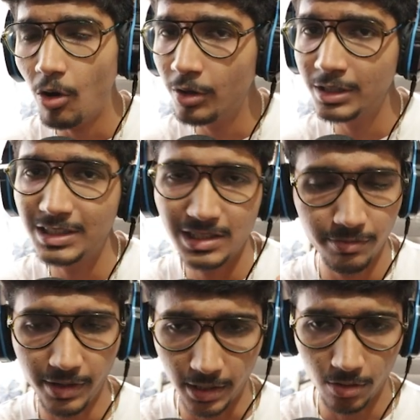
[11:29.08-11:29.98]
on
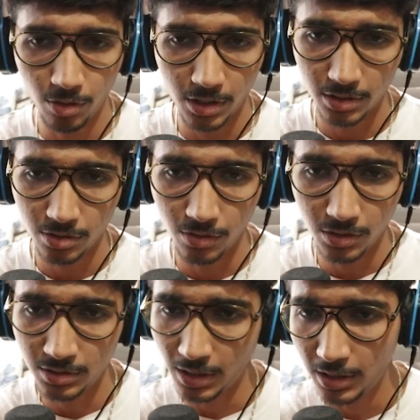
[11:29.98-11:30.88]
its way. Okay,
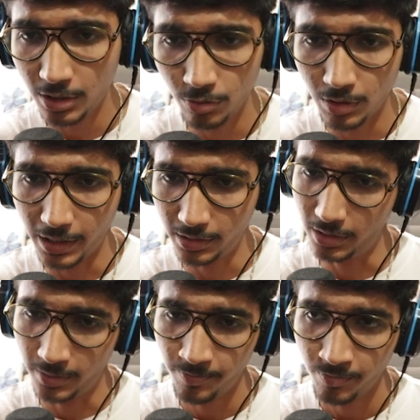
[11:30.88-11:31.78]
so he's telling you like
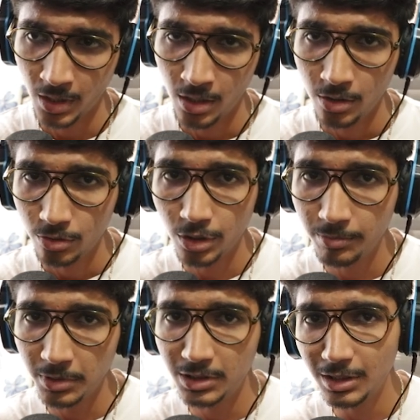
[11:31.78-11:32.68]
this. So
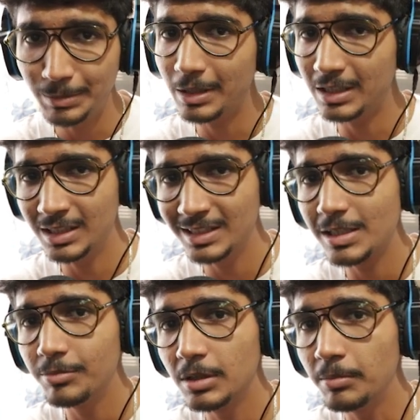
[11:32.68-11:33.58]
it means he's
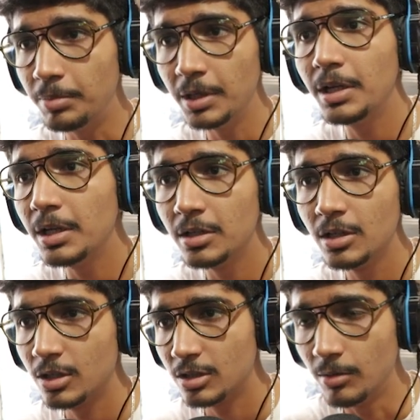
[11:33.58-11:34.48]
representing something
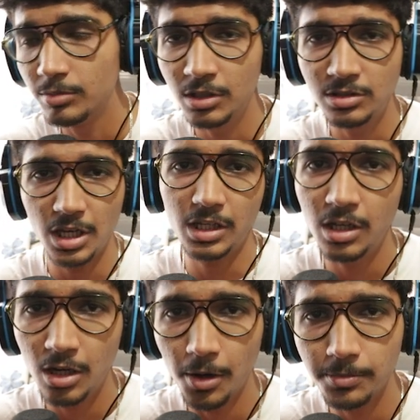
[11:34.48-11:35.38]
big, something
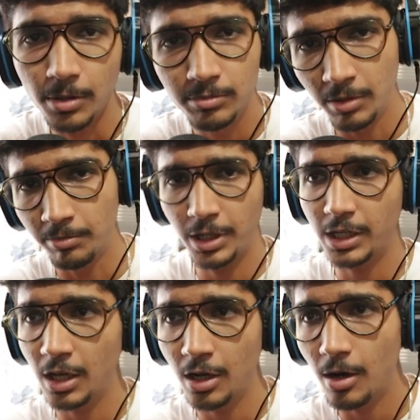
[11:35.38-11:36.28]
shaking up, something
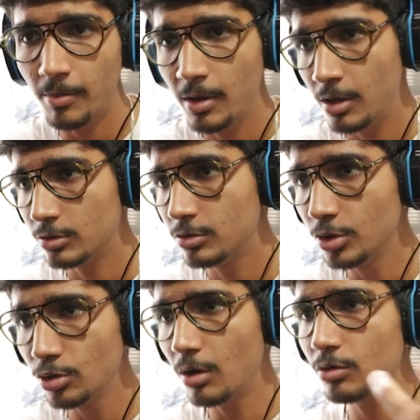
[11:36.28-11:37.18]
breaking up.
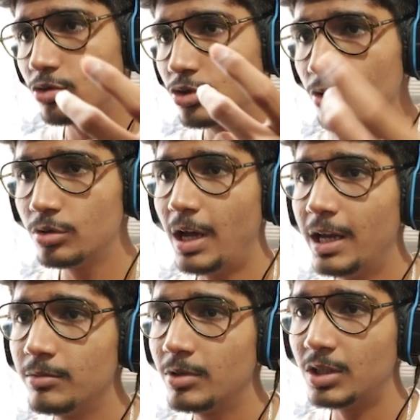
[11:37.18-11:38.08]
So you have to show
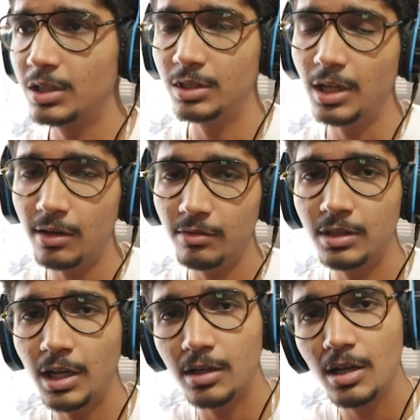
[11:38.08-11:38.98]
the animation in that
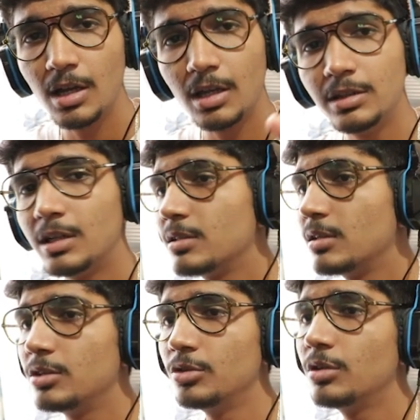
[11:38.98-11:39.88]
way that
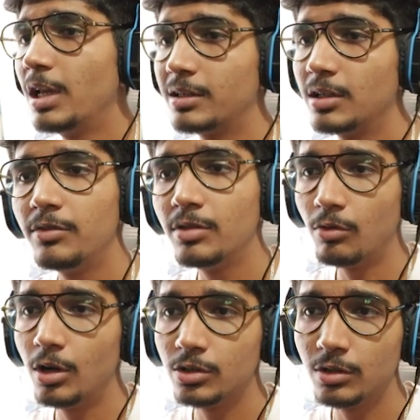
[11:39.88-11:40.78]
like if
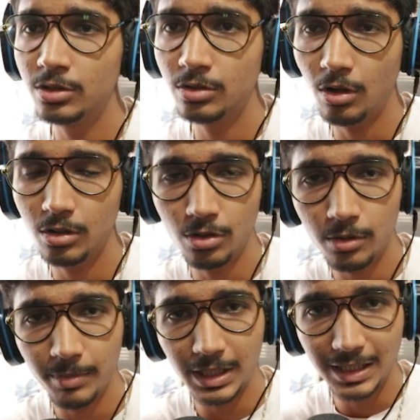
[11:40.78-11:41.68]
the voiceover is
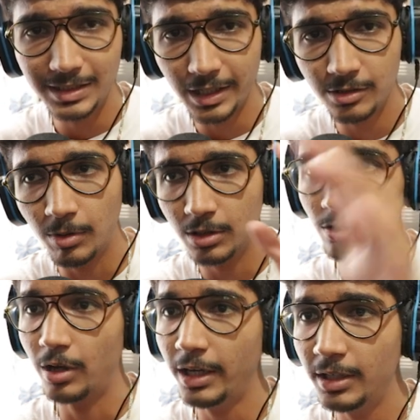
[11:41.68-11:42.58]
not making sense,
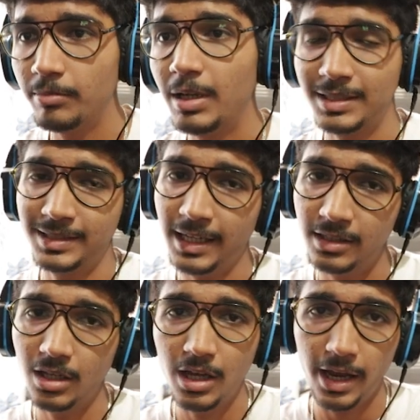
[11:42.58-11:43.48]
but your edit makes
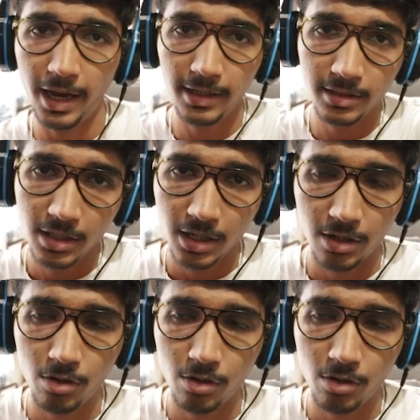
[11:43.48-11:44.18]
sense and